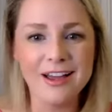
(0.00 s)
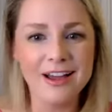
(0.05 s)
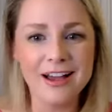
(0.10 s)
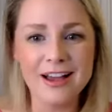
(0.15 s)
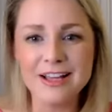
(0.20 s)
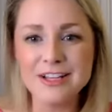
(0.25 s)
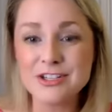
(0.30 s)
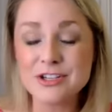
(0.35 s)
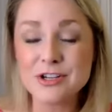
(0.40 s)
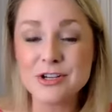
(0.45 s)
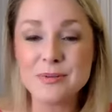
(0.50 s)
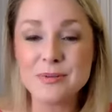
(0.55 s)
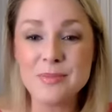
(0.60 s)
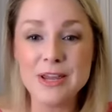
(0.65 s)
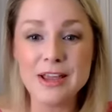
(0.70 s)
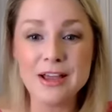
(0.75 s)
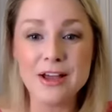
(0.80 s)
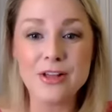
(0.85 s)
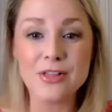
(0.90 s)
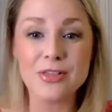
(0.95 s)
it took
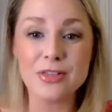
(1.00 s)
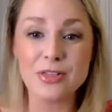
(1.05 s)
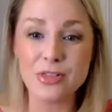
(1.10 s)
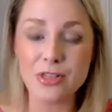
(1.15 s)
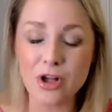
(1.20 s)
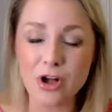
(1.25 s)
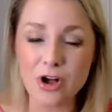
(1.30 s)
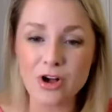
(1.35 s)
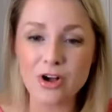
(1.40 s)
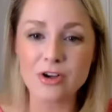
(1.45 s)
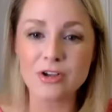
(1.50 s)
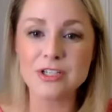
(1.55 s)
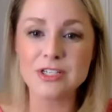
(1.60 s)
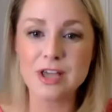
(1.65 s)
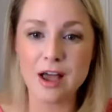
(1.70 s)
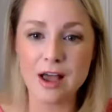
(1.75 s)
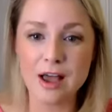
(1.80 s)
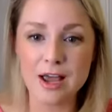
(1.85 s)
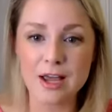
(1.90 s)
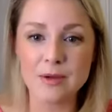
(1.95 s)
me a long
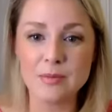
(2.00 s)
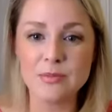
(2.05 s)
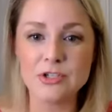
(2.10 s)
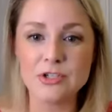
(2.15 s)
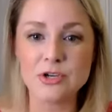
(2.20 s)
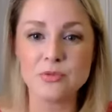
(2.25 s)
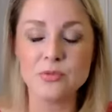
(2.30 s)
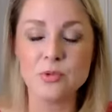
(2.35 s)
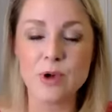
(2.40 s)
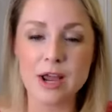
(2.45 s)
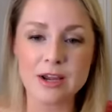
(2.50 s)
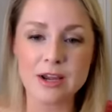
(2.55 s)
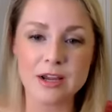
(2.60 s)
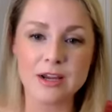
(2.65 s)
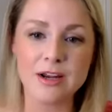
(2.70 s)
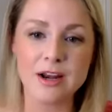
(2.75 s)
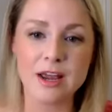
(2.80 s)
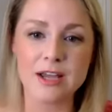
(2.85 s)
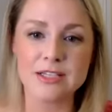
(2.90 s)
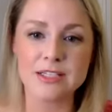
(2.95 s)
time to
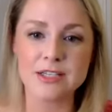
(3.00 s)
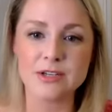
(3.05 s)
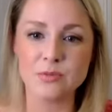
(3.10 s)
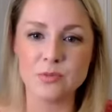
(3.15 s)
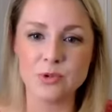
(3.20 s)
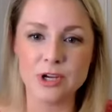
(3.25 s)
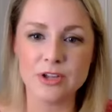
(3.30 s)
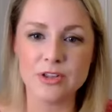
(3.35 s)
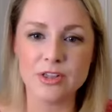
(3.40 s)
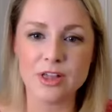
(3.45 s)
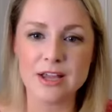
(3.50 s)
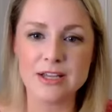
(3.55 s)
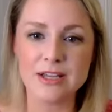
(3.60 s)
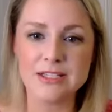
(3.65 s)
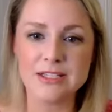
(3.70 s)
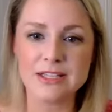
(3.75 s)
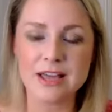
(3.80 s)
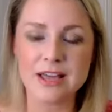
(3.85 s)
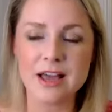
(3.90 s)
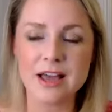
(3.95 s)
recognize and
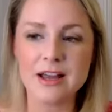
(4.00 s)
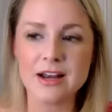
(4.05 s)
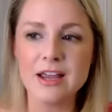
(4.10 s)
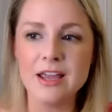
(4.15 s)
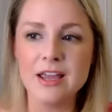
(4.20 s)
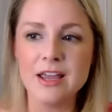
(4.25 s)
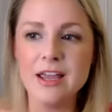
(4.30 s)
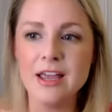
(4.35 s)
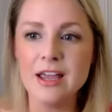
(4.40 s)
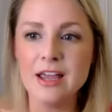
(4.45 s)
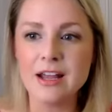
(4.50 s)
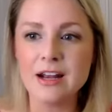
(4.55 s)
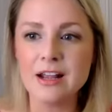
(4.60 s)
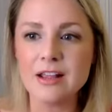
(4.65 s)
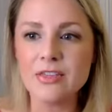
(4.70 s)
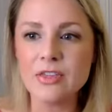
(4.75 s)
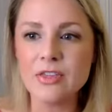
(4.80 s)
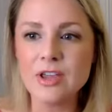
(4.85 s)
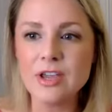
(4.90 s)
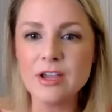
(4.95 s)
realize that. And
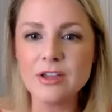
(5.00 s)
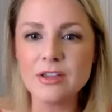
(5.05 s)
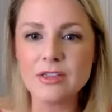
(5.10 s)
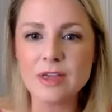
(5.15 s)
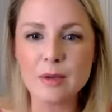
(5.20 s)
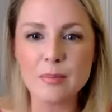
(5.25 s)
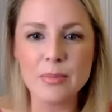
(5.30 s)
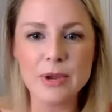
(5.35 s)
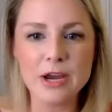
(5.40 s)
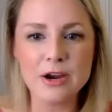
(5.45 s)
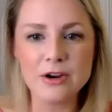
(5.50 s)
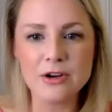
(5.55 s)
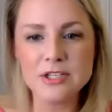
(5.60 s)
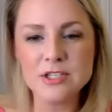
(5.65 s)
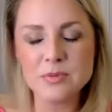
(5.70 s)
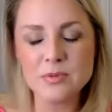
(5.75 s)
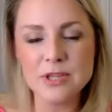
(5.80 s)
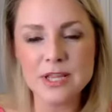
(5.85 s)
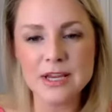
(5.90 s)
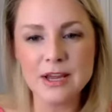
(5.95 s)
I think that
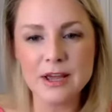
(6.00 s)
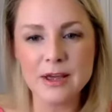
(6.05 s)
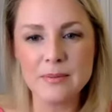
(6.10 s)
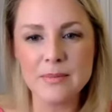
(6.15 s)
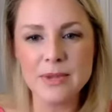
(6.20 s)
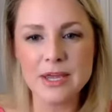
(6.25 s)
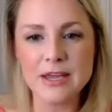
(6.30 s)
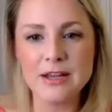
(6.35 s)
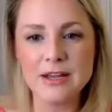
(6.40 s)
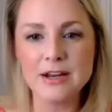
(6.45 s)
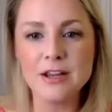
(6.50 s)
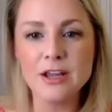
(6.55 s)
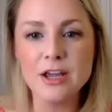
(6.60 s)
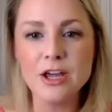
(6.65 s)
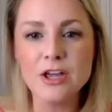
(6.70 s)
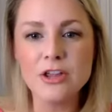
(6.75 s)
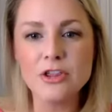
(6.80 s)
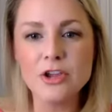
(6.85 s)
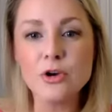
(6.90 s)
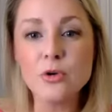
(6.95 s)
parents, when they come in,
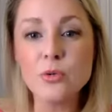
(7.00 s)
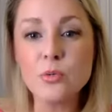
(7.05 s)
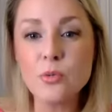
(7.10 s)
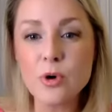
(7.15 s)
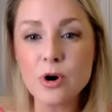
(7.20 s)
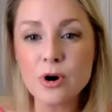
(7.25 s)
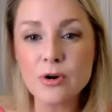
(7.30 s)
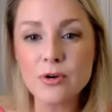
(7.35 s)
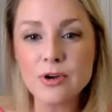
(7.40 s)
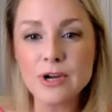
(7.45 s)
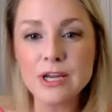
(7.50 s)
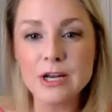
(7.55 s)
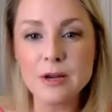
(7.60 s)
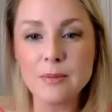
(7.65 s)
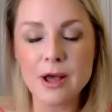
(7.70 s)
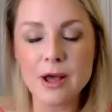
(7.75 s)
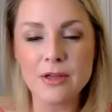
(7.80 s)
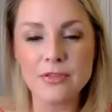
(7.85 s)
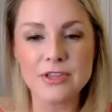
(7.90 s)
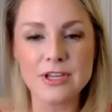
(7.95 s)
they're worried
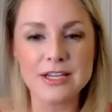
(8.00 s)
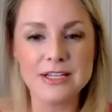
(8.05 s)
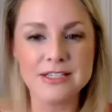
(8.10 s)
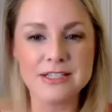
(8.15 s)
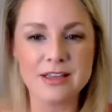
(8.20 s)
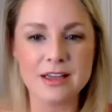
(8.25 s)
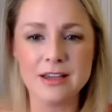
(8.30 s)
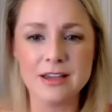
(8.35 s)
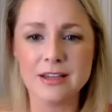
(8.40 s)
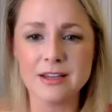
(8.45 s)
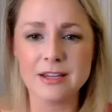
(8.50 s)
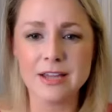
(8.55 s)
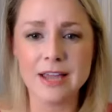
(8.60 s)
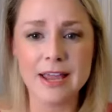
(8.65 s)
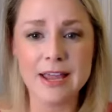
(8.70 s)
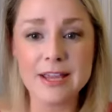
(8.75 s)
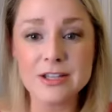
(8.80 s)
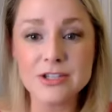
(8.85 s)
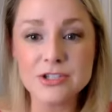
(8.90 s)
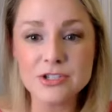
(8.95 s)
about things like
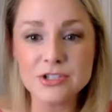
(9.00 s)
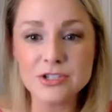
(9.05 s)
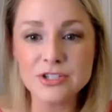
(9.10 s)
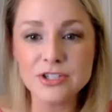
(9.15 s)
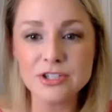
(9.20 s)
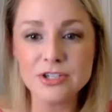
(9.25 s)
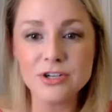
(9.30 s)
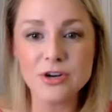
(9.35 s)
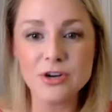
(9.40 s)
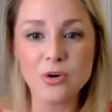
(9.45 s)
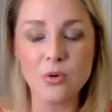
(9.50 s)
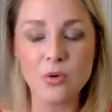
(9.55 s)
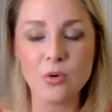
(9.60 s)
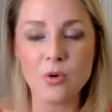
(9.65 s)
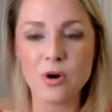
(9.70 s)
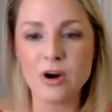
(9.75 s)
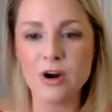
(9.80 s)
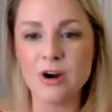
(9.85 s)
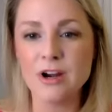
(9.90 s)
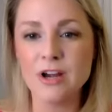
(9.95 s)
cancer
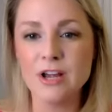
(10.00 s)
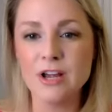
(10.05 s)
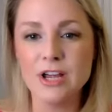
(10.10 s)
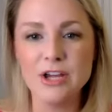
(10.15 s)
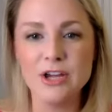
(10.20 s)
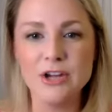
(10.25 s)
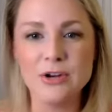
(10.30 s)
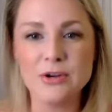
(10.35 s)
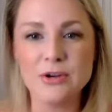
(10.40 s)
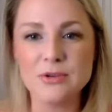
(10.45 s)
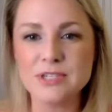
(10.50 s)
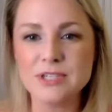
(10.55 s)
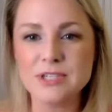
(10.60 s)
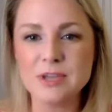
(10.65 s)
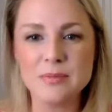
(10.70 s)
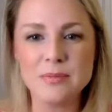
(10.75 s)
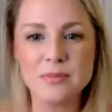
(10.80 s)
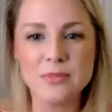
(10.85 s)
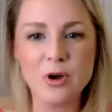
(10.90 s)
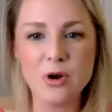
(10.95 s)
or,
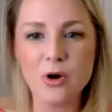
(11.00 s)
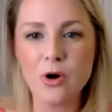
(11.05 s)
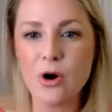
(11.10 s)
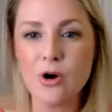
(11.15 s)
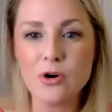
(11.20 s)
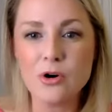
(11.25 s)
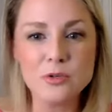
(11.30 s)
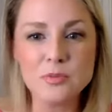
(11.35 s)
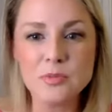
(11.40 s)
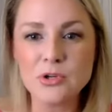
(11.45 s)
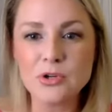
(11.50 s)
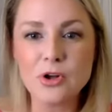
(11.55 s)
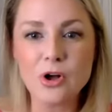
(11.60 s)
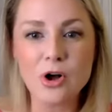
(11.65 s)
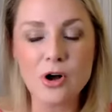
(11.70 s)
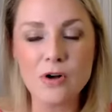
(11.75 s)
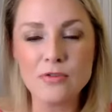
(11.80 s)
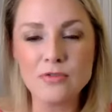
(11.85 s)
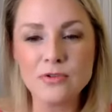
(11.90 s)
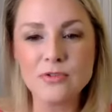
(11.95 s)
some horrible,
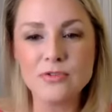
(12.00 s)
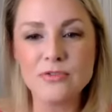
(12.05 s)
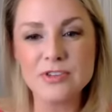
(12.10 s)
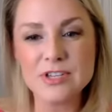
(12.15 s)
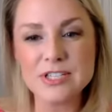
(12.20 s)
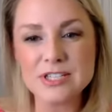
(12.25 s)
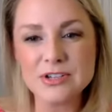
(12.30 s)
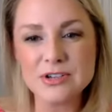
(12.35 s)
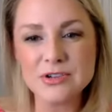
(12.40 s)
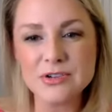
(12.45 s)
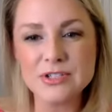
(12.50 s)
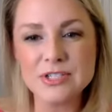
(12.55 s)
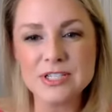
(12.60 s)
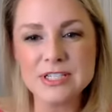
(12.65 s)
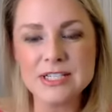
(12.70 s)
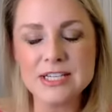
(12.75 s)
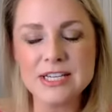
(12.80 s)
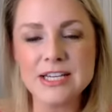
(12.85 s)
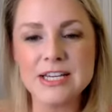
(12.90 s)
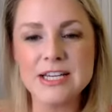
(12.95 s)
awful physical
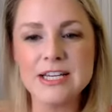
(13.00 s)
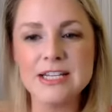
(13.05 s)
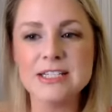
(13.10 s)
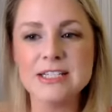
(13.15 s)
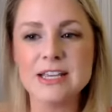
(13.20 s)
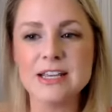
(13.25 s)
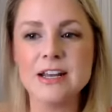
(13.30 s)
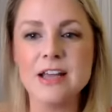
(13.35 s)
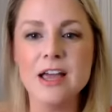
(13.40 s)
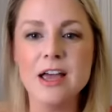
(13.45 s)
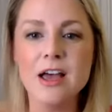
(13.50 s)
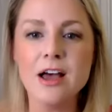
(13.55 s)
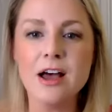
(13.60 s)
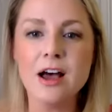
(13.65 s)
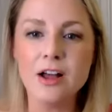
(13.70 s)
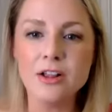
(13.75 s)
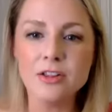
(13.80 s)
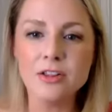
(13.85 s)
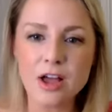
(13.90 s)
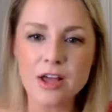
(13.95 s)
disease. And
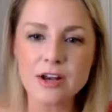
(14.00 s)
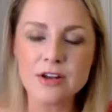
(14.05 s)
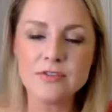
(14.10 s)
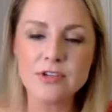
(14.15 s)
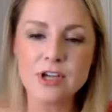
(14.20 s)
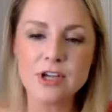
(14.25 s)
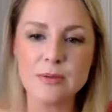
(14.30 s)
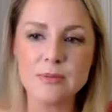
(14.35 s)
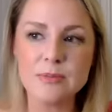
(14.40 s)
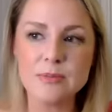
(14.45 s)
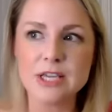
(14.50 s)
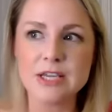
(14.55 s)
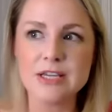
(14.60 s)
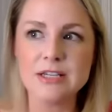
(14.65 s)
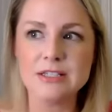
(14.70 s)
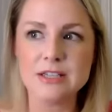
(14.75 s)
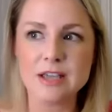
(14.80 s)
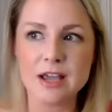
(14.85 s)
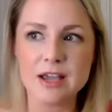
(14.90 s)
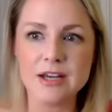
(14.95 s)
a lot of times,
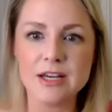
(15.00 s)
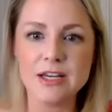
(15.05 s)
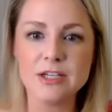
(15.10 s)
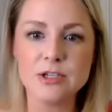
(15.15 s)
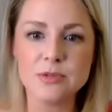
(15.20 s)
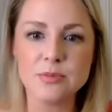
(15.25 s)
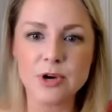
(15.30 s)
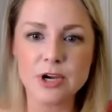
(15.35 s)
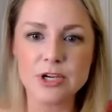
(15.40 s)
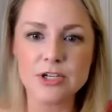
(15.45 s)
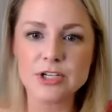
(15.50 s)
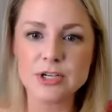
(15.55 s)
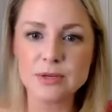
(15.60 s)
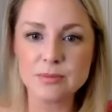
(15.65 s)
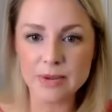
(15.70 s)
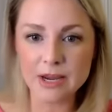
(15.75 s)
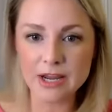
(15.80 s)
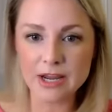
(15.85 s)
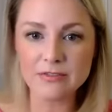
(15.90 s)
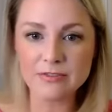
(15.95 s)
anxiety and depression
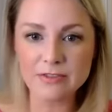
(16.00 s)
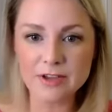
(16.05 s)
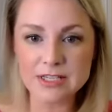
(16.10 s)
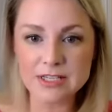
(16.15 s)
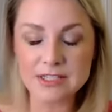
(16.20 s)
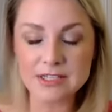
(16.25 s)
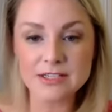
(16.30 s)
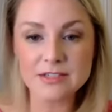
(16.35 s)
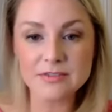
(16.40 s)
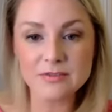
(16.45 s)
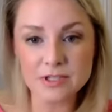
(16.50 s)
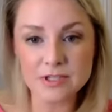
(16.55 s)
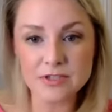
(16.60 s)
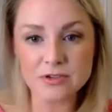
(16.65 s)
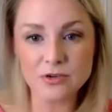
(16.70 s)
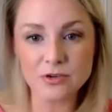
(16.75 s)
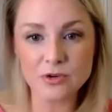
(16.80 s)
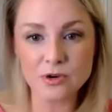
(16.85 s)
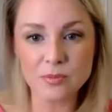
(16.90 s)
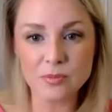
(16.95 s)
manifest as
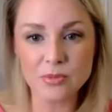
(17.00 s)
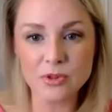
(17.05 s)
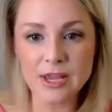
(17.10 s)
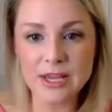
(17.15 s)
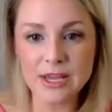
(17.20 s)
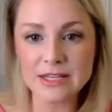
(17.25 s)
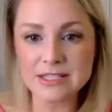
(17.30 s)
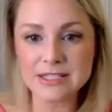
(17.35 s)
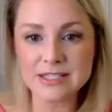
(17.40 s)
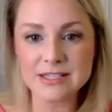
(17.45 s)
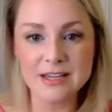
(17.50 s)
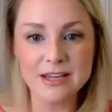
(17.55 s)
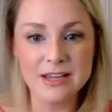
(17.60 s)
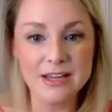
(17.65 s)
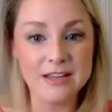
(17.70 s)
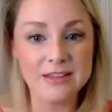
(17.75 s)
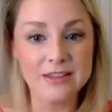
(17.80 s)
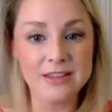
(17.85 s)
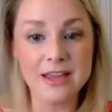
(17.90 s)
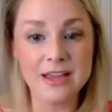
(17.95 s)
physical complaints.
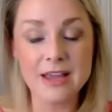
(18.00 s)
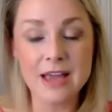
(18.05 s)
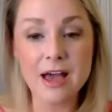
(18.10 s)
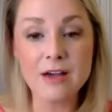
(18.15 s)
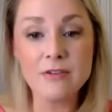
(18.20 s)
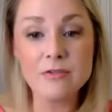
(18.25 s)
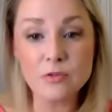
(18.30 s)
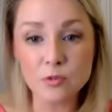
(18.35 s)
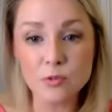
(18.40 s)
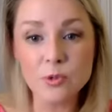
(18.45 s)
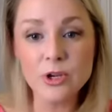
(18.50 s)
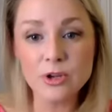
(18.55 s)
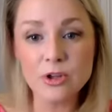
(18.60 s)
They have real